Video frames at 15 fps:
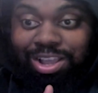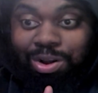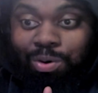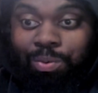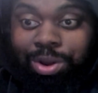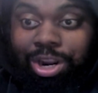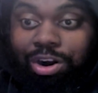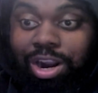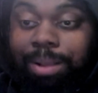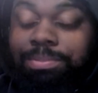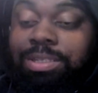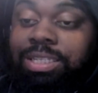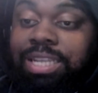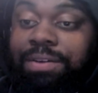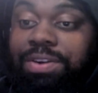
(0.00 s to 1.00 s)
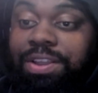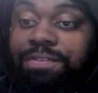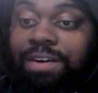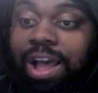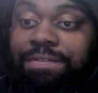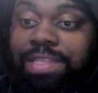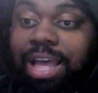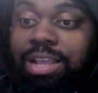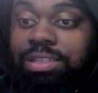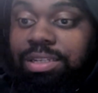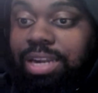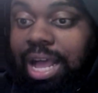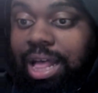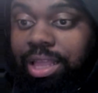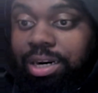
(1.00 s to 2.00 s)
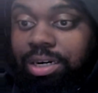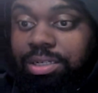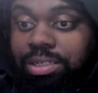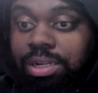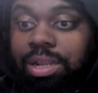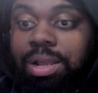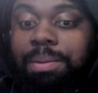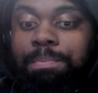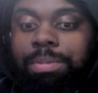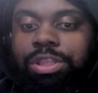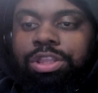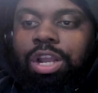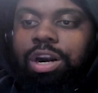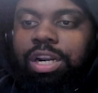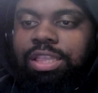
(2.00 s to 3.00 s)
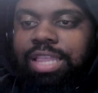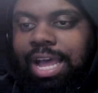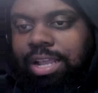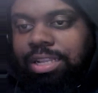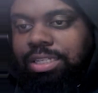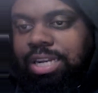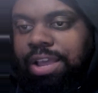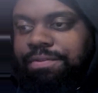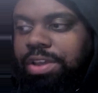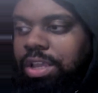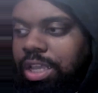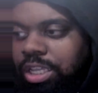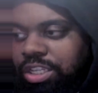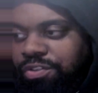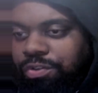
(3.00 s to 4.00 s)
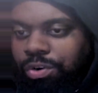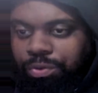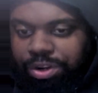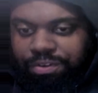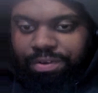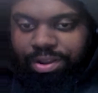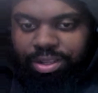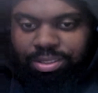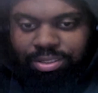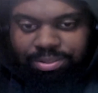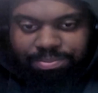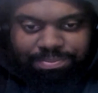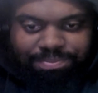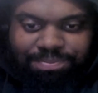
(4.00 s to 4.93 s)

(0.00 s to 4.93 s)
We are up to $75,000, but $30,000 of it is for refunds.